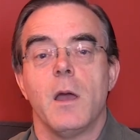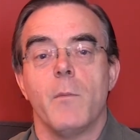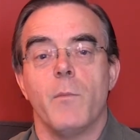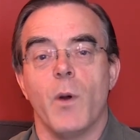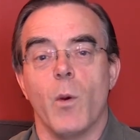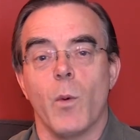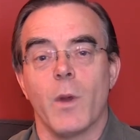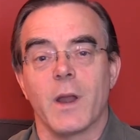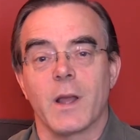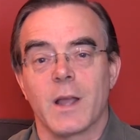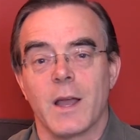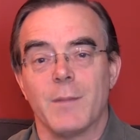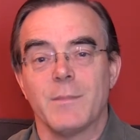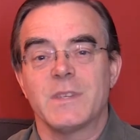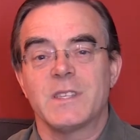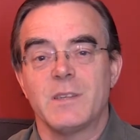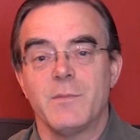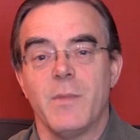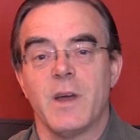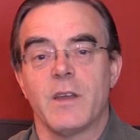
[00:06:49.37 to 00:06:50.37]
But when it
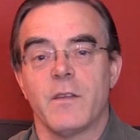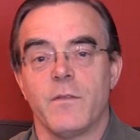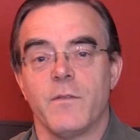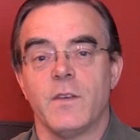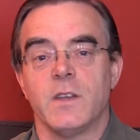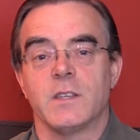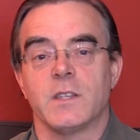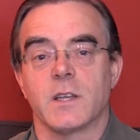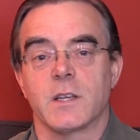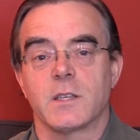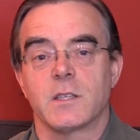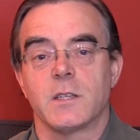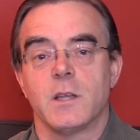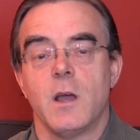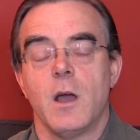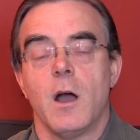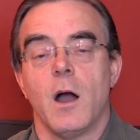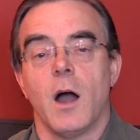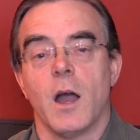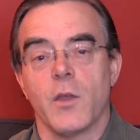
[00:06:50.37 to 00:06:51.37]
comes to metaphysics,
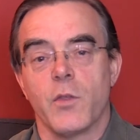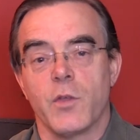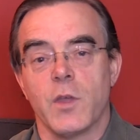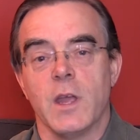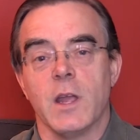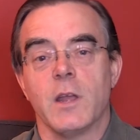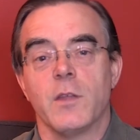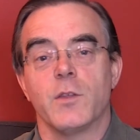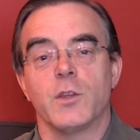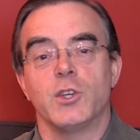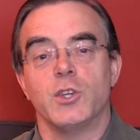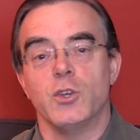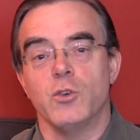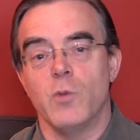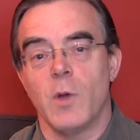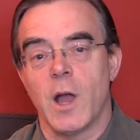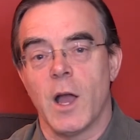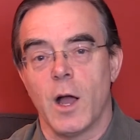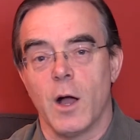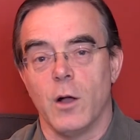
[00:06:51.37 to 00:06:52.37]
I think the
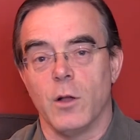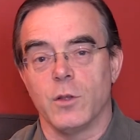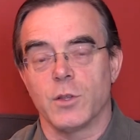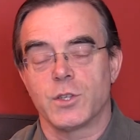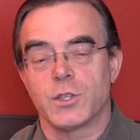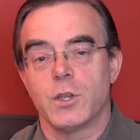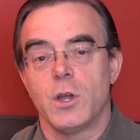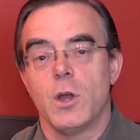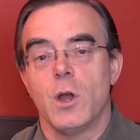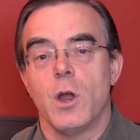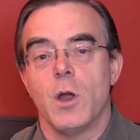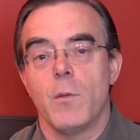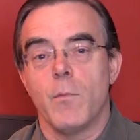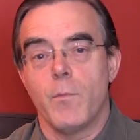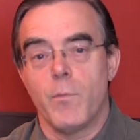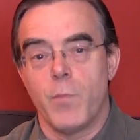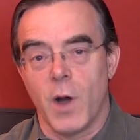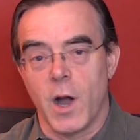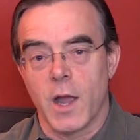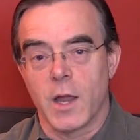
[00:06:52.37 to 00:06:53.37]
two L's,
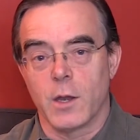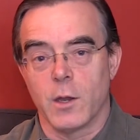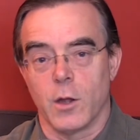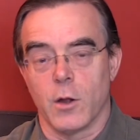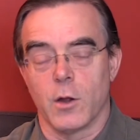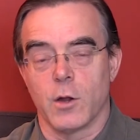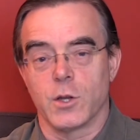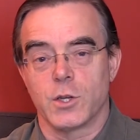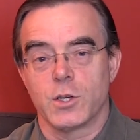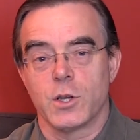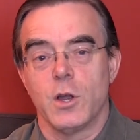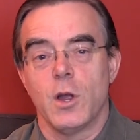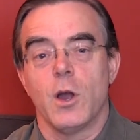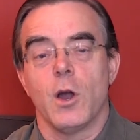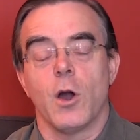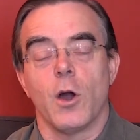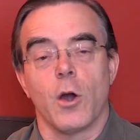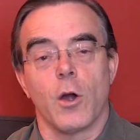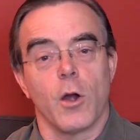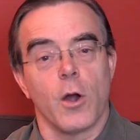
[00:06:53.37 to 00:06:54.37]
by and large,
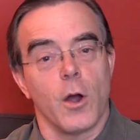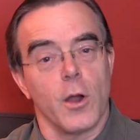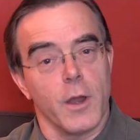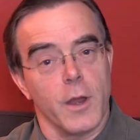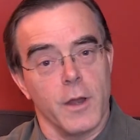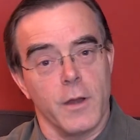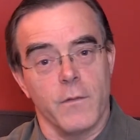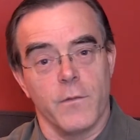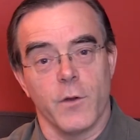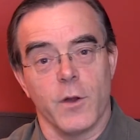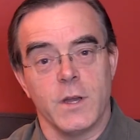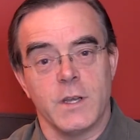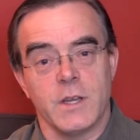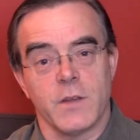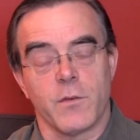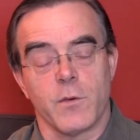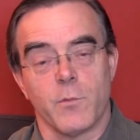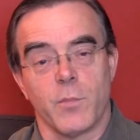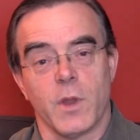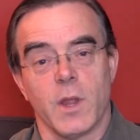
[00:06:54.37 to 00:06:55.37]
are in a very
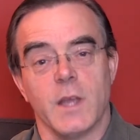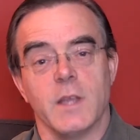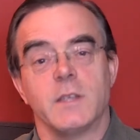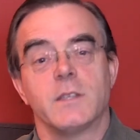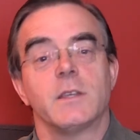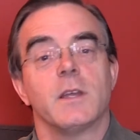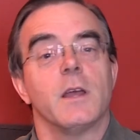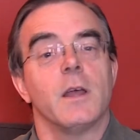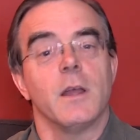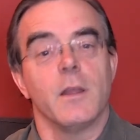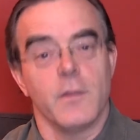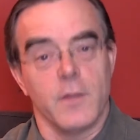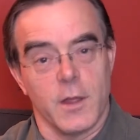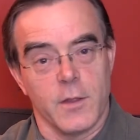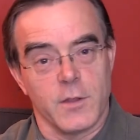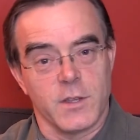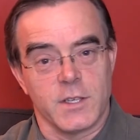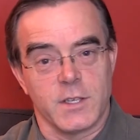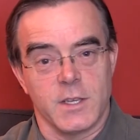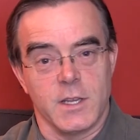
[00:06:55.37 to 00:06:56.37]
different place
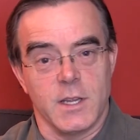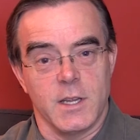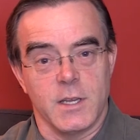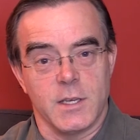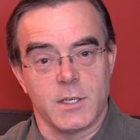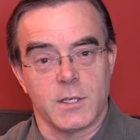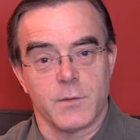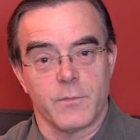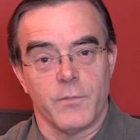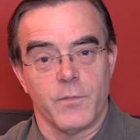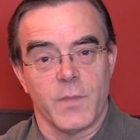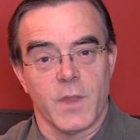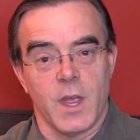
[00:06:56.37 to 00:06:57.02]
than the C's.